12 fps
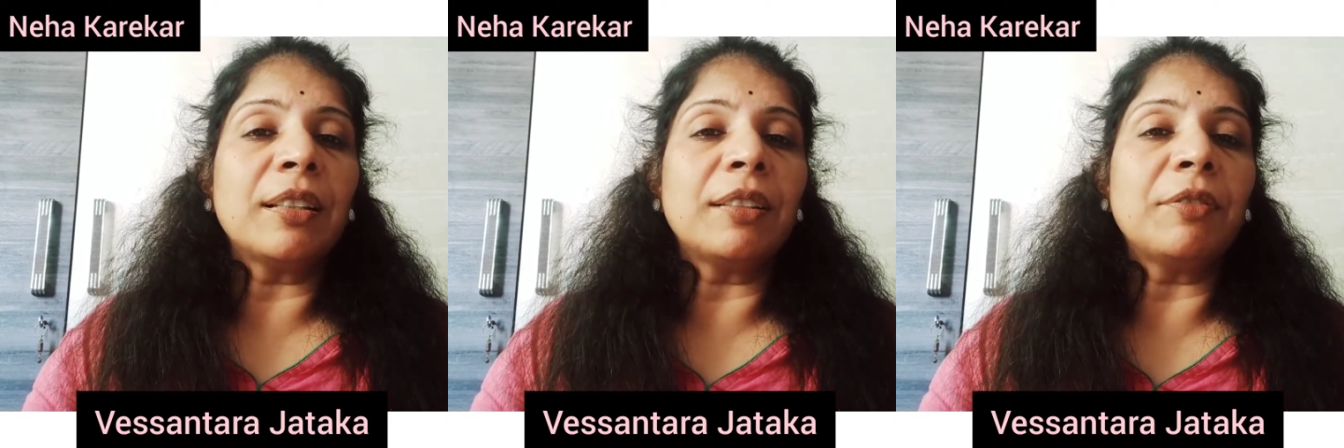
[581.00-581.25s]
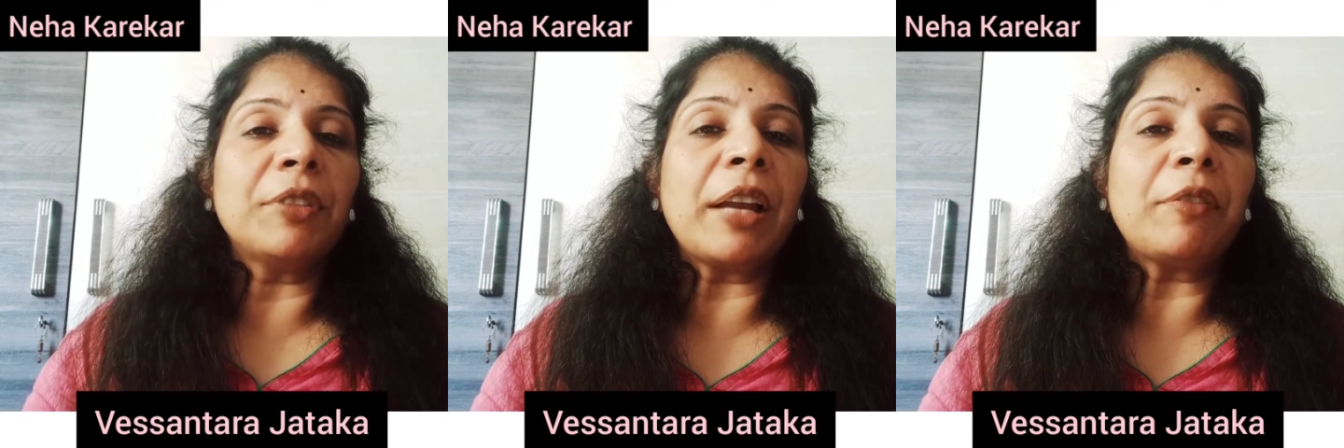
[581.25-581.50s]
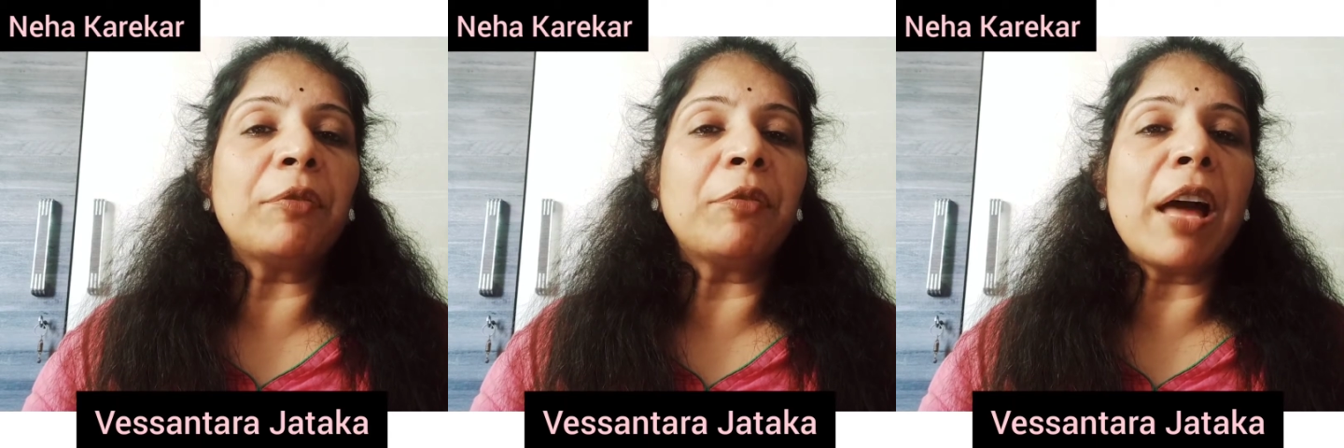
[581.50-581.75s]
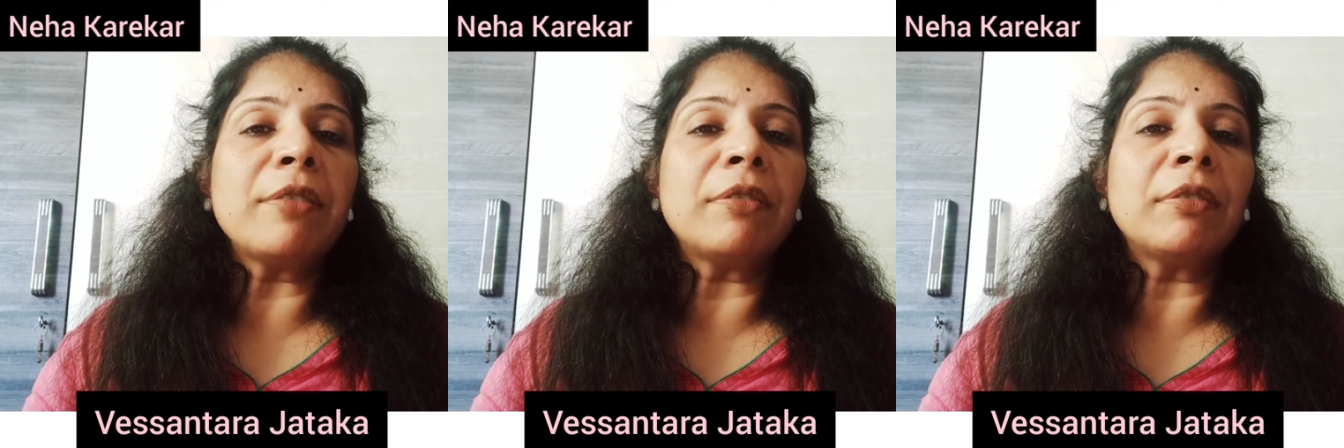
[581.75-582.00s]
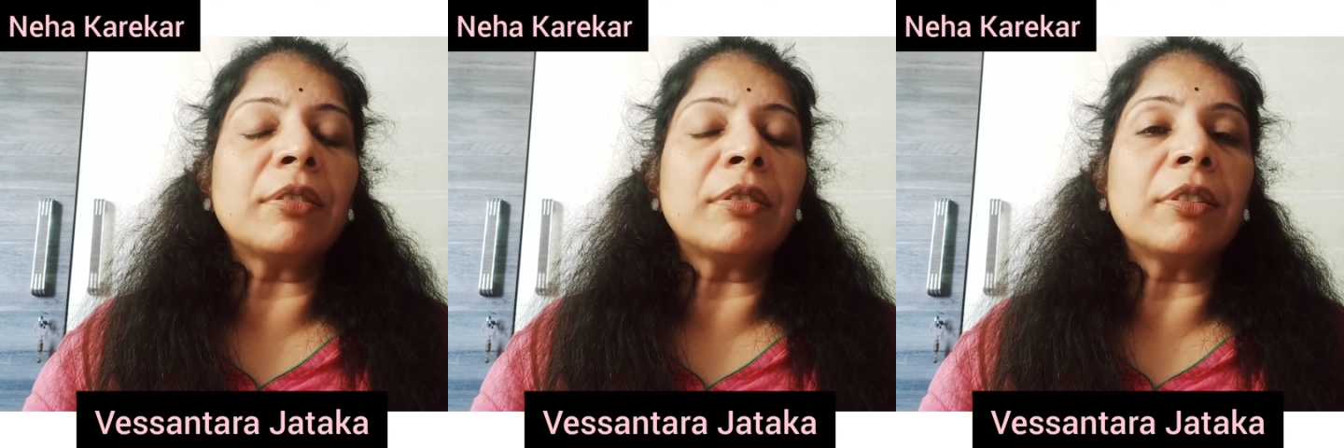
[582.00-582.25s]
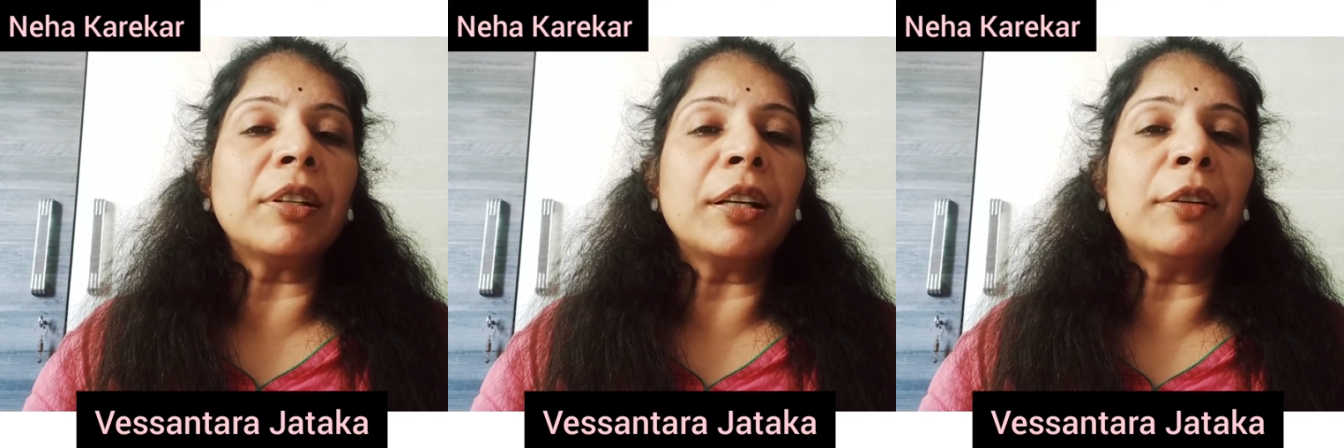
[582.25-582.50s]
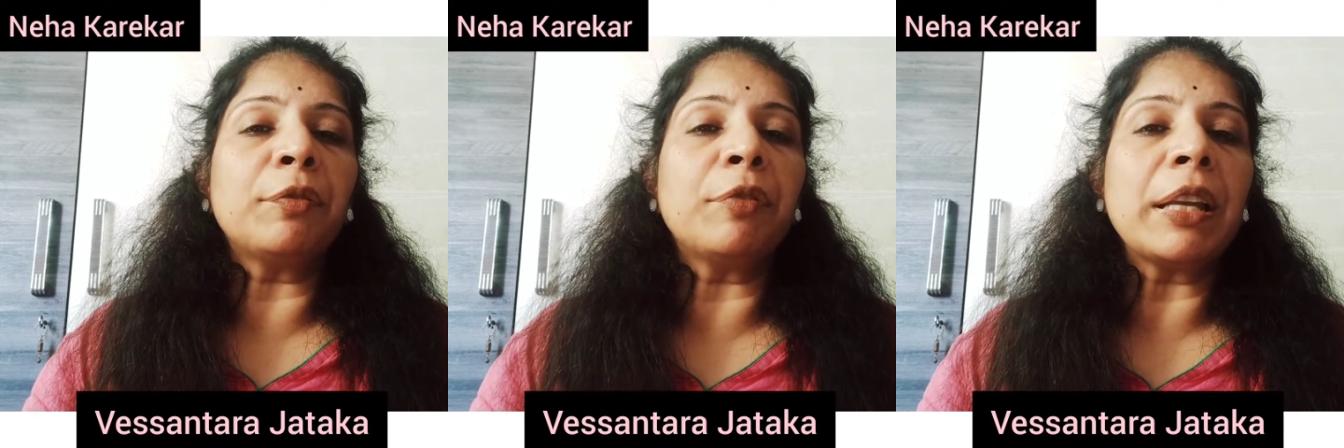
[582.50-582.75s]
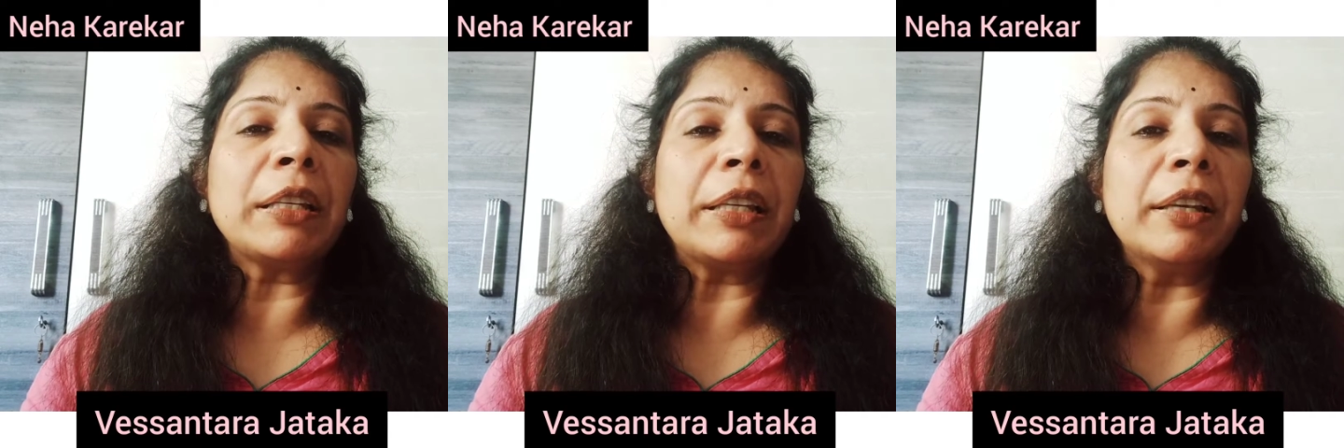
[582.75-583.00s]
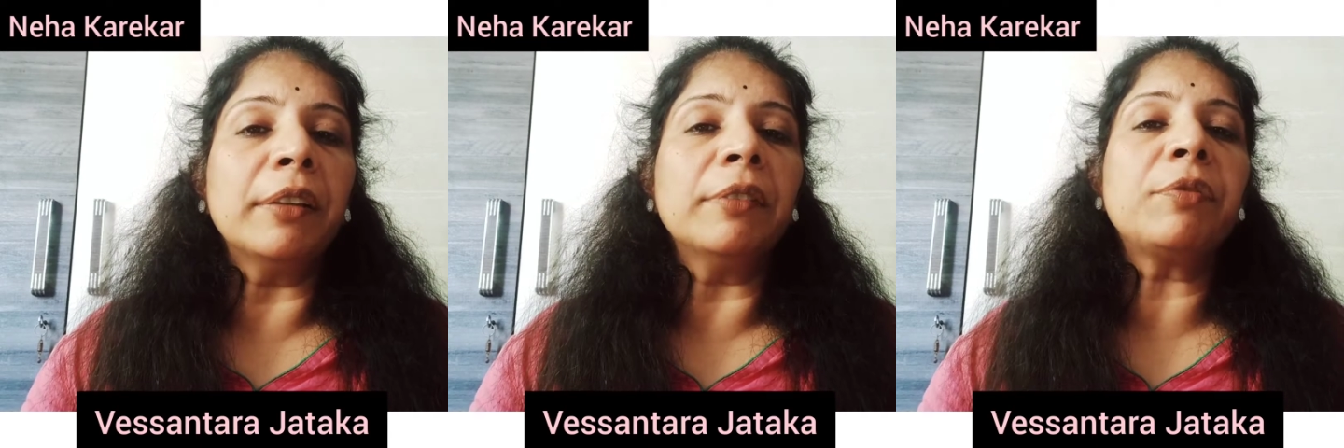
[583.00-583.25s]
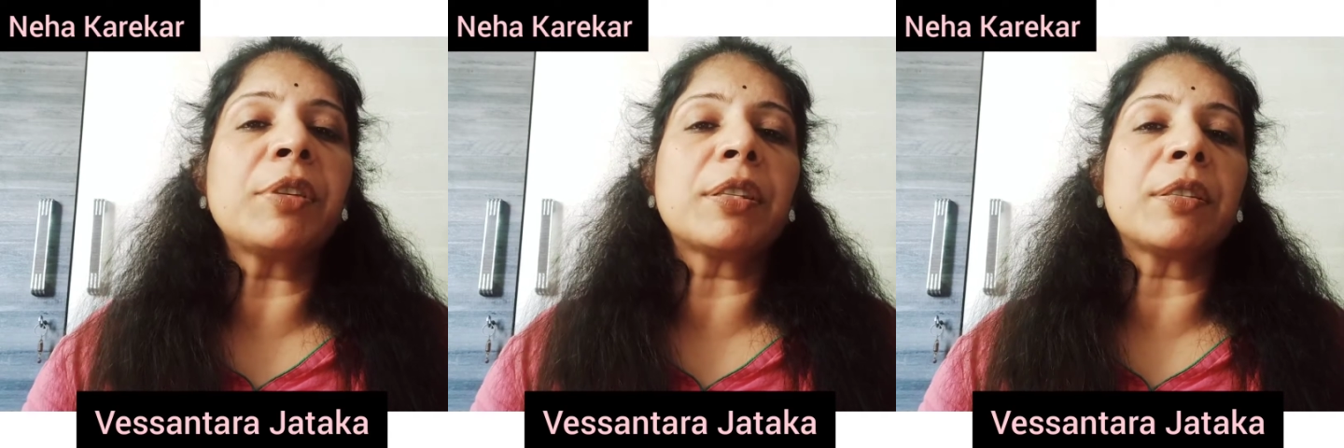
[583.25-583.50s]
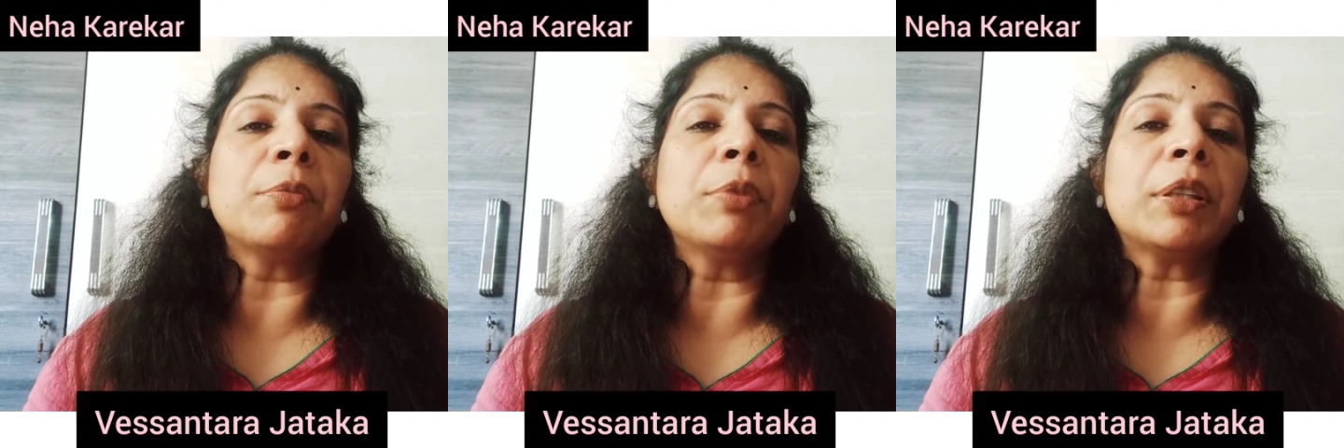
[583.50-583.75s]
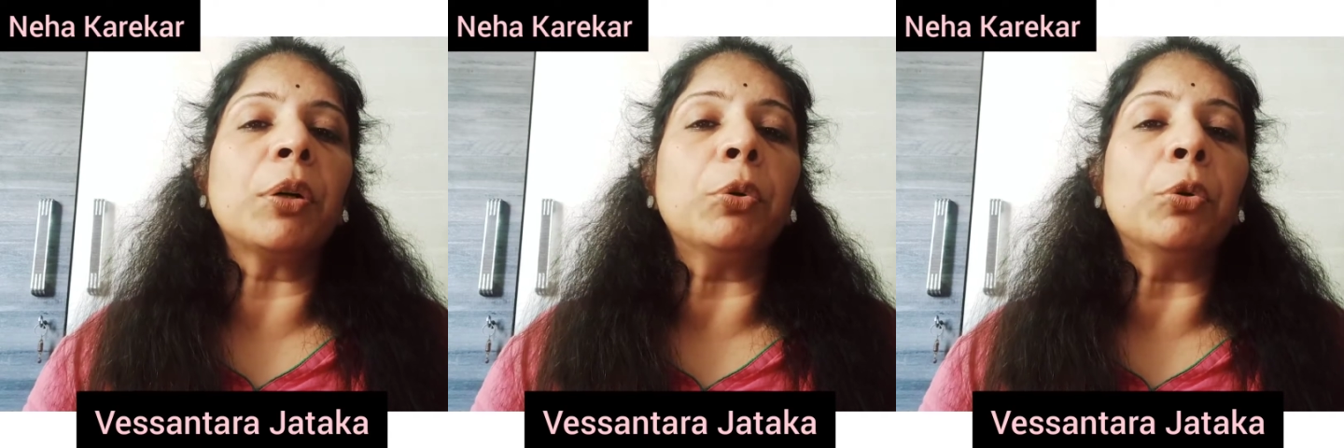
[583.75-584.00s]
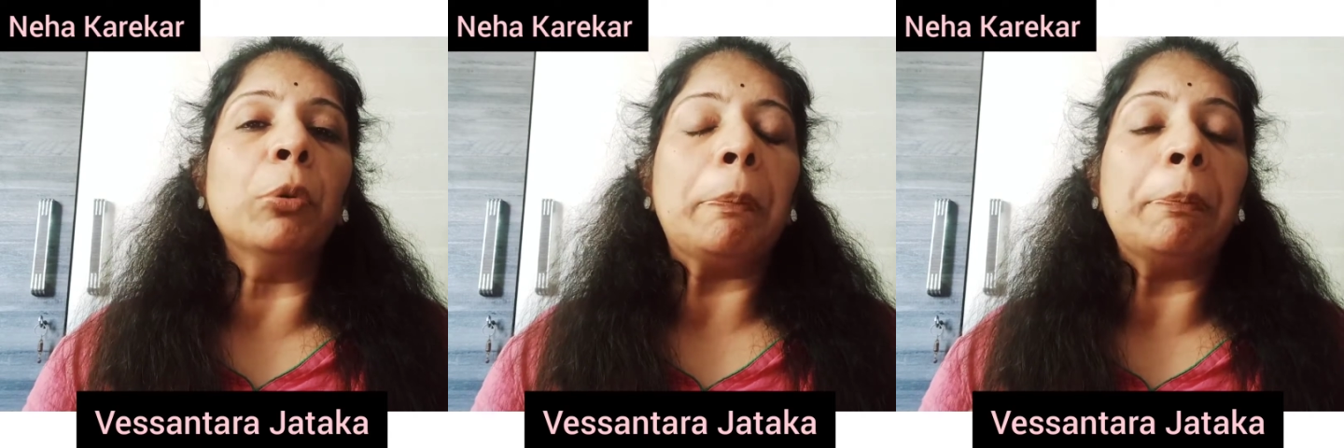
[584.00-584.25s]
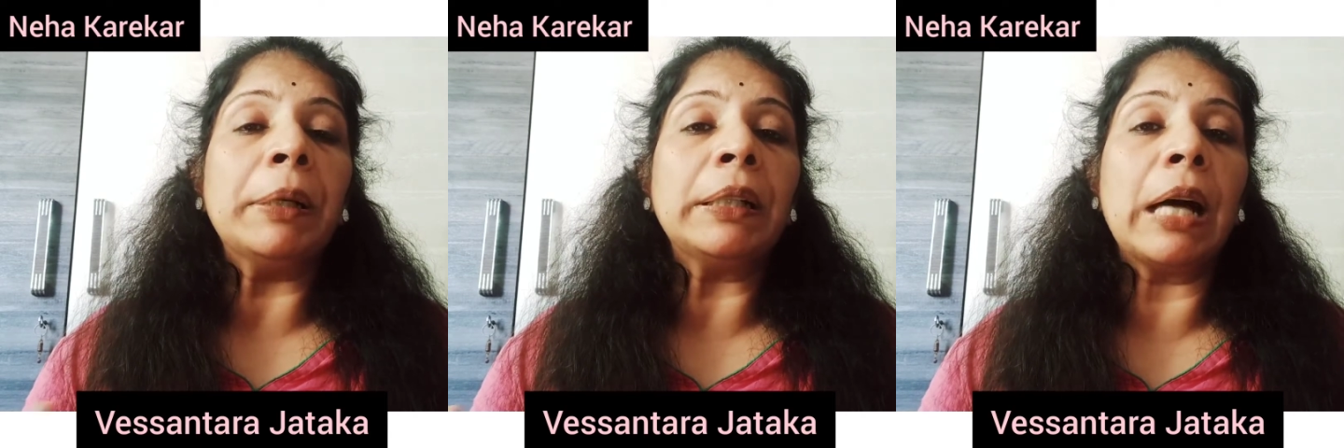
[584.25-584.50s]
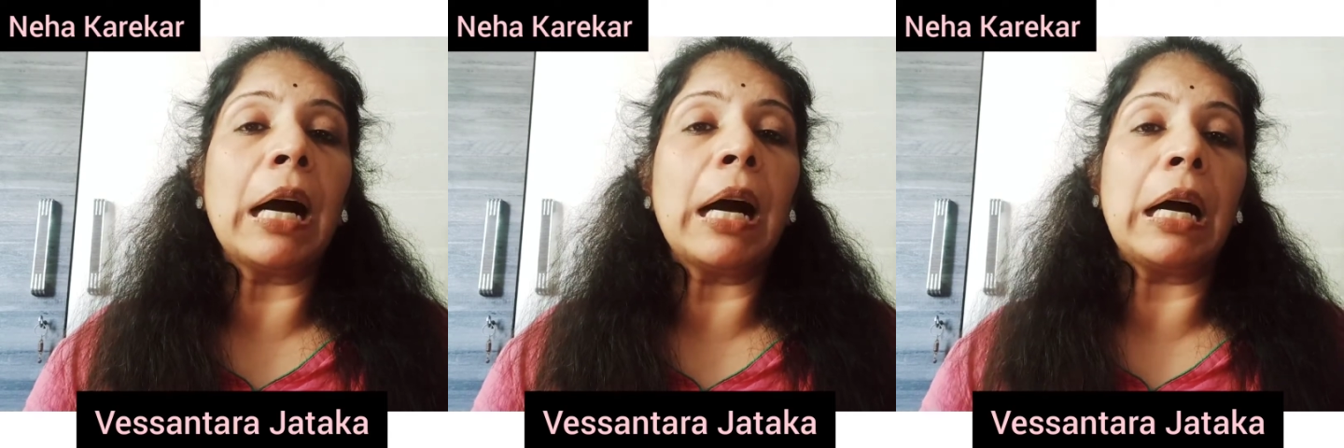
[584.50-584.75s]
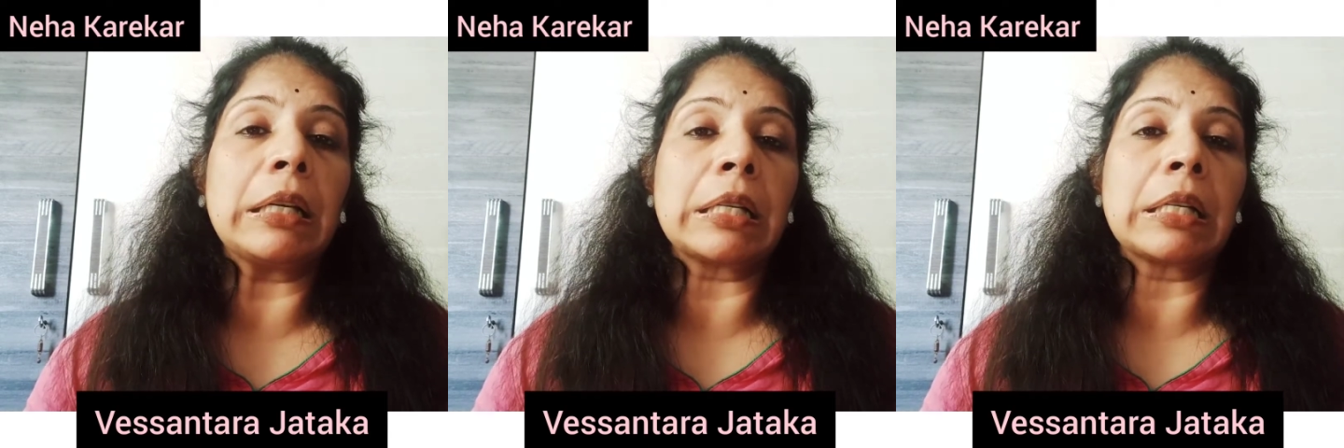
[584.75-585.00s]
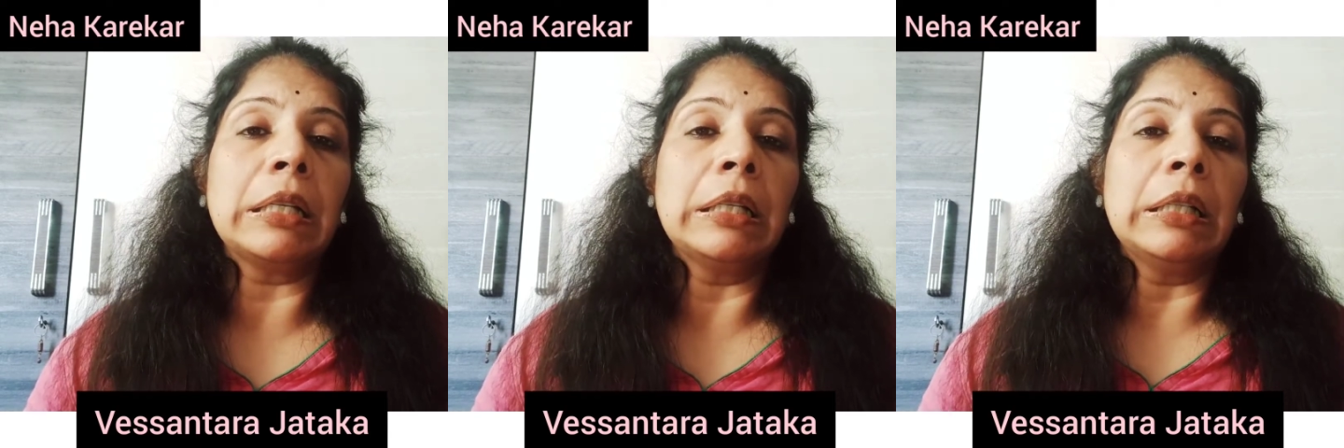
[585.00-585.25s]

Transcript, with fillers: that one if one gives with an open heart